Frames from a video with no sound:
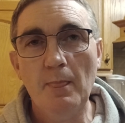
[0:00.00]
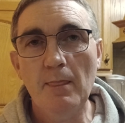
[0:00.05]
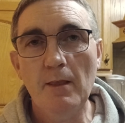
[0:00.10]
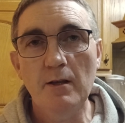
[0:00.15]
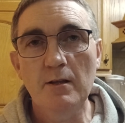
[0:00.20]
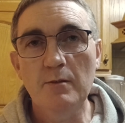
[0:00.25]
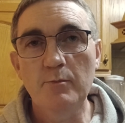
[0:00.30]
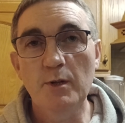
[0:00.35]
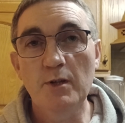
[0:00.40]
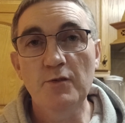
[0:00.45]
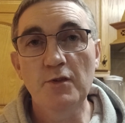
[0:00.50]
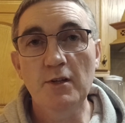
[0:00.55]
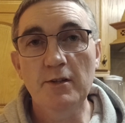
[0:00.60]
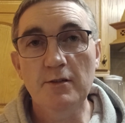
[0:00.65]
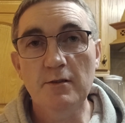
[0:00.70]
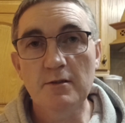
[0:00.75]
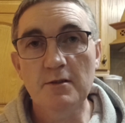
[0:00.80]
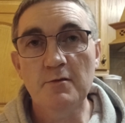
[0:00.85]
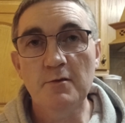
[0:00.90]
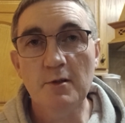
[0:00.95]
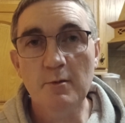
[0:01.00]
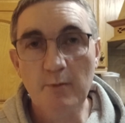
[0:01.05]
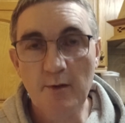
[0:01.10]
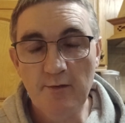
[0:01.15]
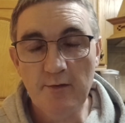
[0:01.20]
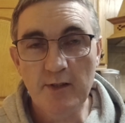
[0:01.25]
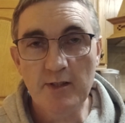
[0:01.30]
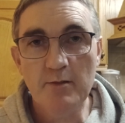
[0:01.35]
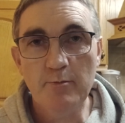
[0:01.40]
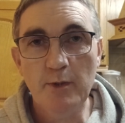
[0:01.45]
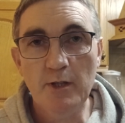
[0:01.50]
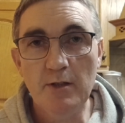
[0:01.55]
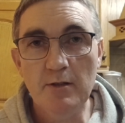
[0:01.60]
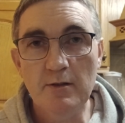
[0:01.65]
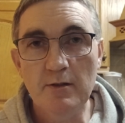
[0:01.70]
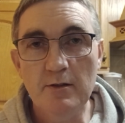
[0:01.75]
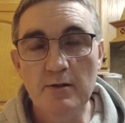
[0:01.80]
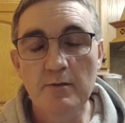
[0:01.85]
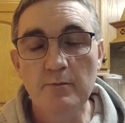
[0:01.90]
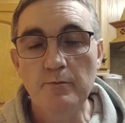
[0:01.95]
spiritually transformative
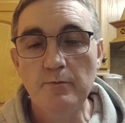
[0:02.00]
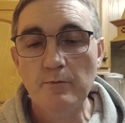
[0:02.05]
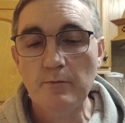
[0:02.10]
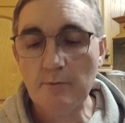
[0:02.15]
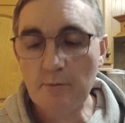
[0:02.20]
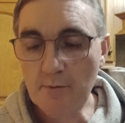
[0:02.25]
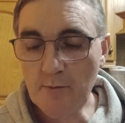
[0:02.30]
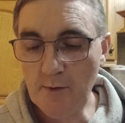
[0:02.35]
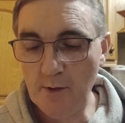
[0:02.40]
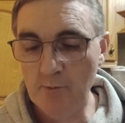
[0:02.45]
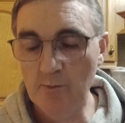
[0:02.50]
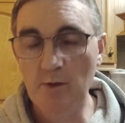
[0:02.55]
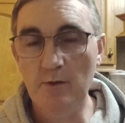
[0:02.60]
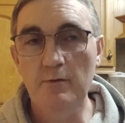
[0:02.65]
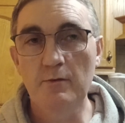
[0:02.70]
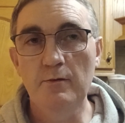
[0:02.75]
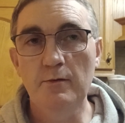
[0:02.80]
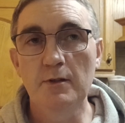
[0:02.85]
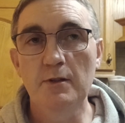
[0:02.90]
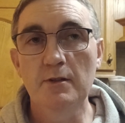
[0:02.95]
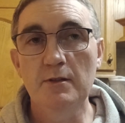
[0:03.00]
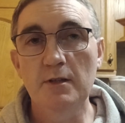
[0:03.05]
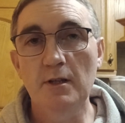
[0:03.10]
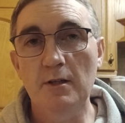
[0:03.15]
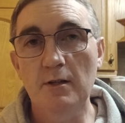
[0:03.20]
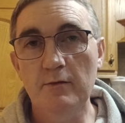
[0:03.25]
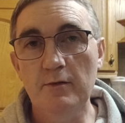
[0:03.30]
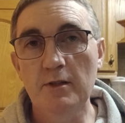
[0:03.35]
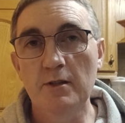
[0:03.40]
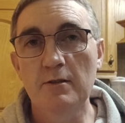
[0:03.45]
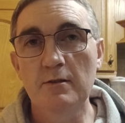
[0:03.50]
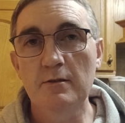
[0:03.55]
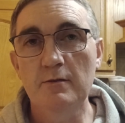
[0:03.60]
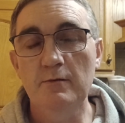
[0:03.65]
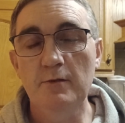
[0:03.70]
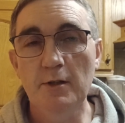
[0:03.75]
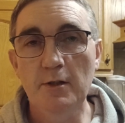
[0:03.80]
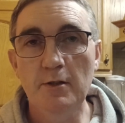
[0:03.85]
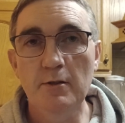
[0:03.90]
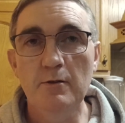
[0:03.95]
experiences. But for the sake of this
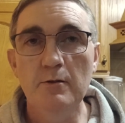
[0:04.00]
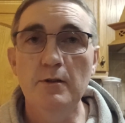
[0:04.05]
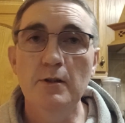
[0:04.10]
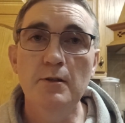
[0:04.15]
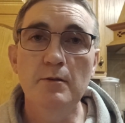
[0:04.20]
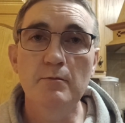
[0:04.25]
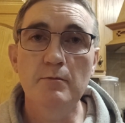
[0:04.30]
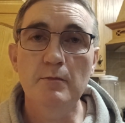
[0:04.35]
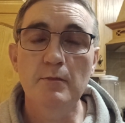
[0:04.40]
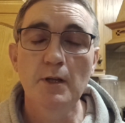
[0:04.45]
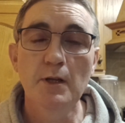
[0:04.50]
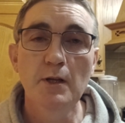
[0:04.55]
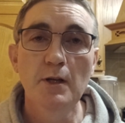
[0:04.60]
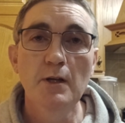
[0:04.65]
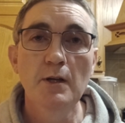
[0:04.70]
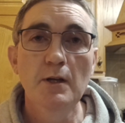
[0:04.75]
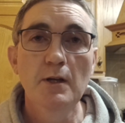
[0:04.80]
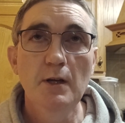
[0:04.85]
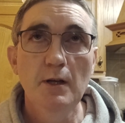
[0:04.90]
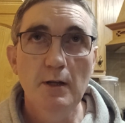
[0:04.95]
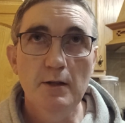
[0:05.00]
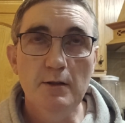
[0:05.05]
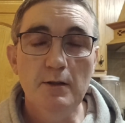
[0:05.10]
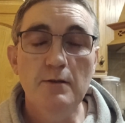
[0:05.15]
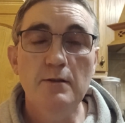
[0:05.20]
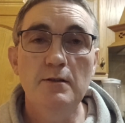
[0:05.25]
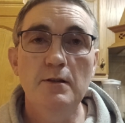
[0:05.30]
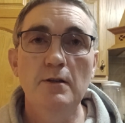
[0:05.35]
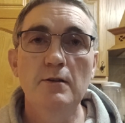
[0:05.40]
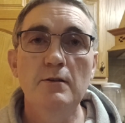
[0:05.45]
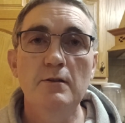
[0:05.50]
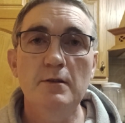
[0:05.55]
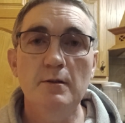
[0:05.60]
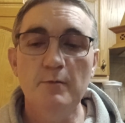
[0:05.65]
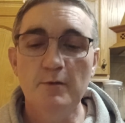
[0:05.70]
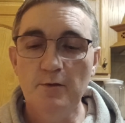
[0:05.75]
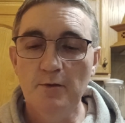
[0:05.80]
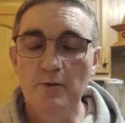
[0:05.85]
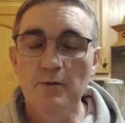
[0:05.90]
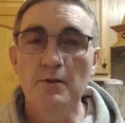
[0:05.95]
video and in this series, I'm
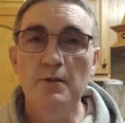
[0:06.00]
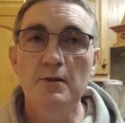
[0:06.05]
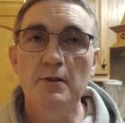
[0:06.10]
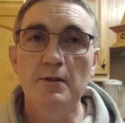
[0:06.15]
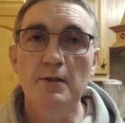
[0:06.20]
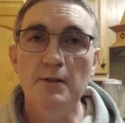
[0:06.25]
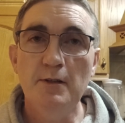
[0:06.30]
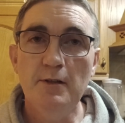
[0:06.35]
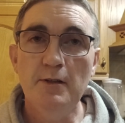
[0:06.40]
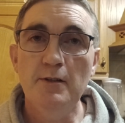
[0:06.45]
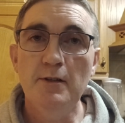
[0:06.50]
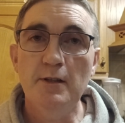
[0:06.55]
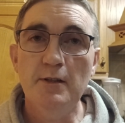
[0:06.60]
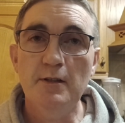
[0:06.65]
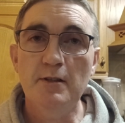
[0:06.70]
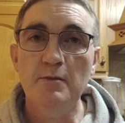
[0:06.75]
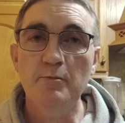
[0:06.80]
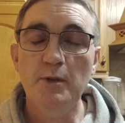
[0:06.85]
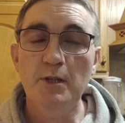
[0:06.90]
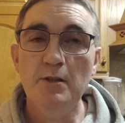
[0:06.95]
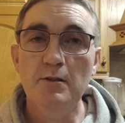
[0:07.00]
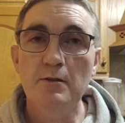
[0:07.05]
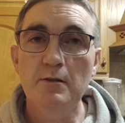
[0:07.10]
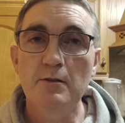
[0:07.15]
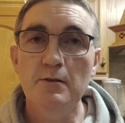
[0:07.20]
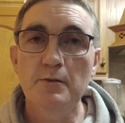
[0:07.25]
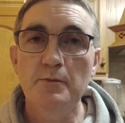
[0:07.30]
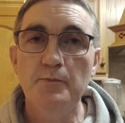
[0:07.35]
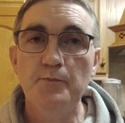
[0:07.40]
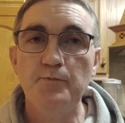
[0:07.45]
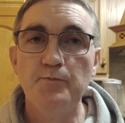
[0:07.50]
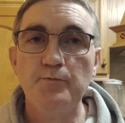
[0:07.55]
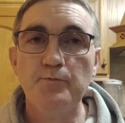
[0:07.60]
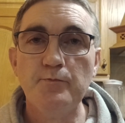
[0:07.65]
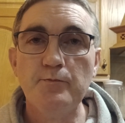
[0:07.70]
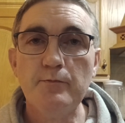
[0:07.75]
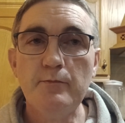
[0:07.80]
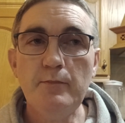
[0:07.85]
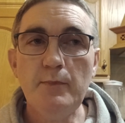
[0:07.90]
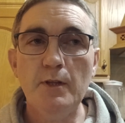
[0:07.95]
focusing on near-death experiences.
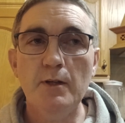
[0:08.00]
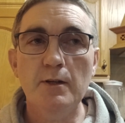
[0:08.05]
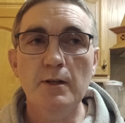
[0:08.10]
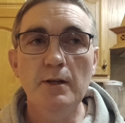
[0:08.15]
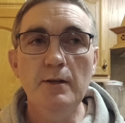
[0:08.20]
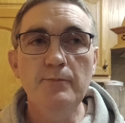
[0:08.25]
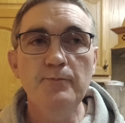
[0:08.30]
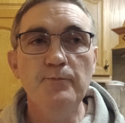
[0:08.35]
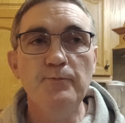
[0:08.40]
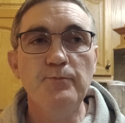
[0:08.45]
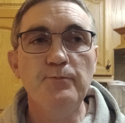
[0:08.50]
Okay.